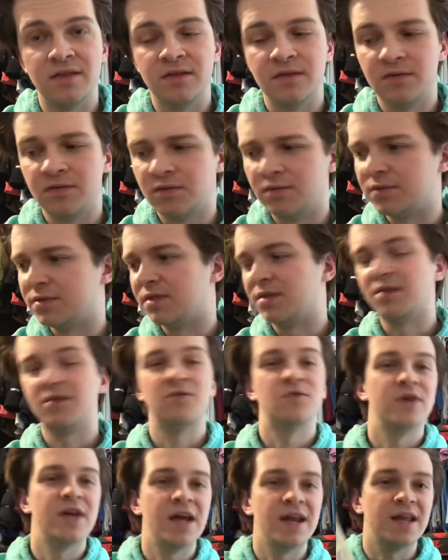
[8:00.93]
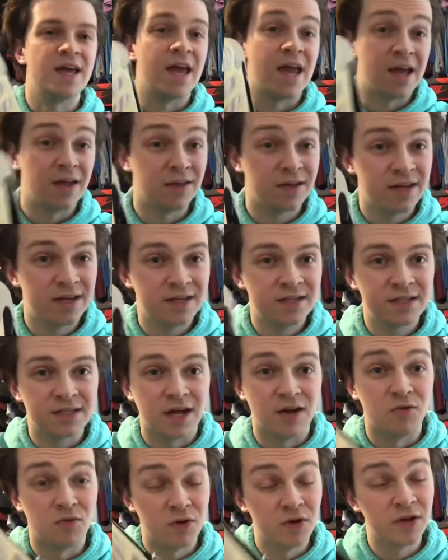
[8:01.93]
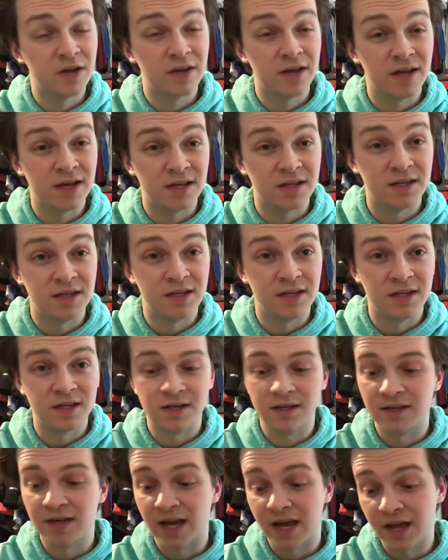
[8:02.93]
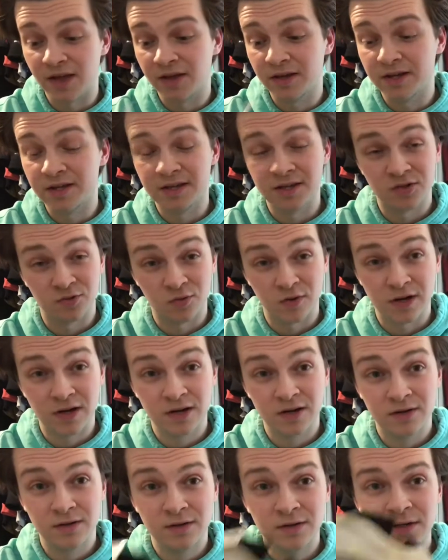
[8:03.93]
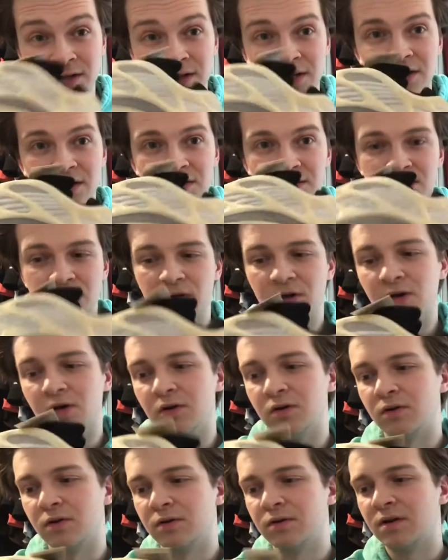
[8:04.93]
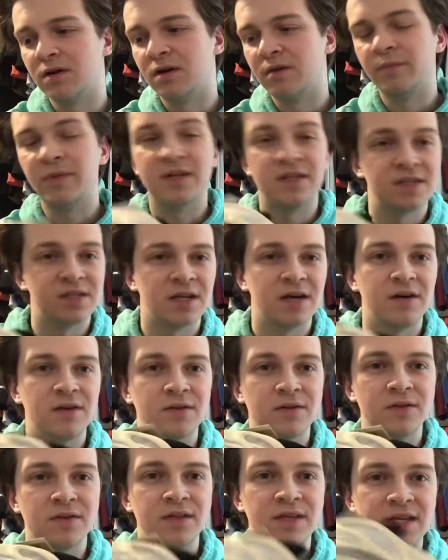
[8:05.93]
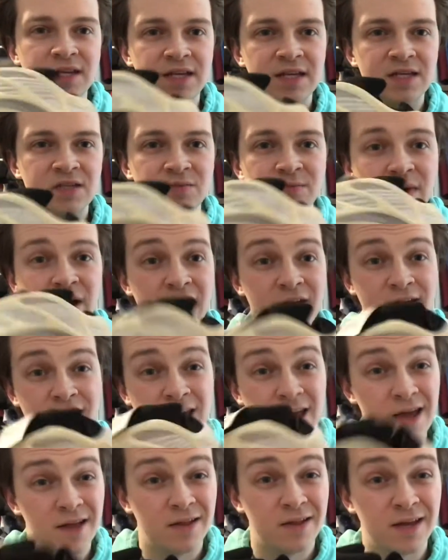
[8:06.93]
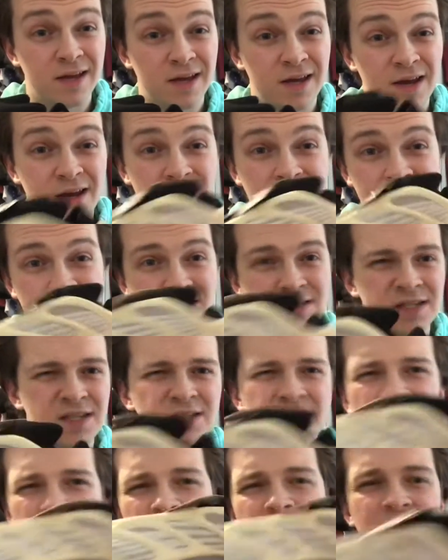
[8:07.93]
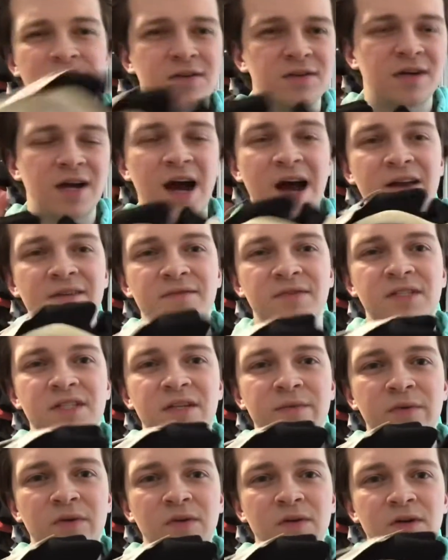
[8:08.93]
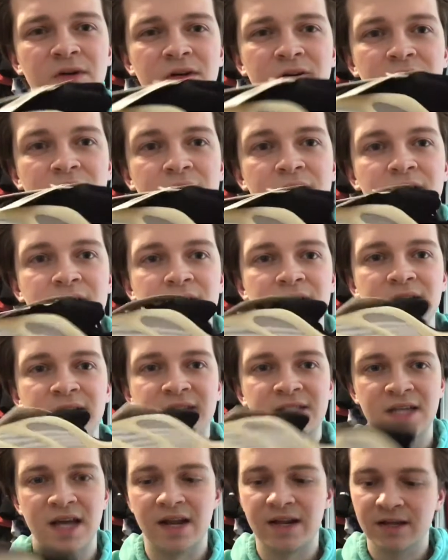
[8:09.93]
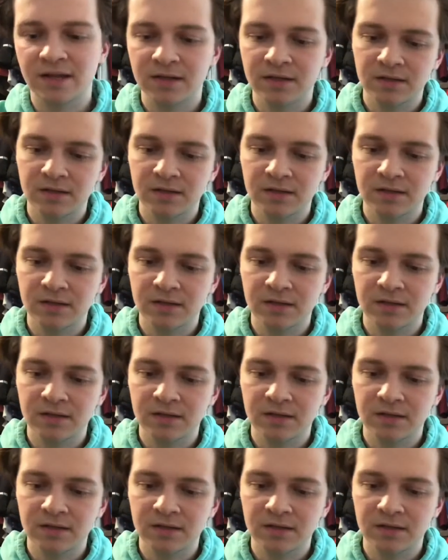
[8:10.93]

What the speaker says: was it the 380 Aliens? I really like the Alien as well. So I might sell these and buy the Alien, because these, I mean, they're kind of similar aesthetic.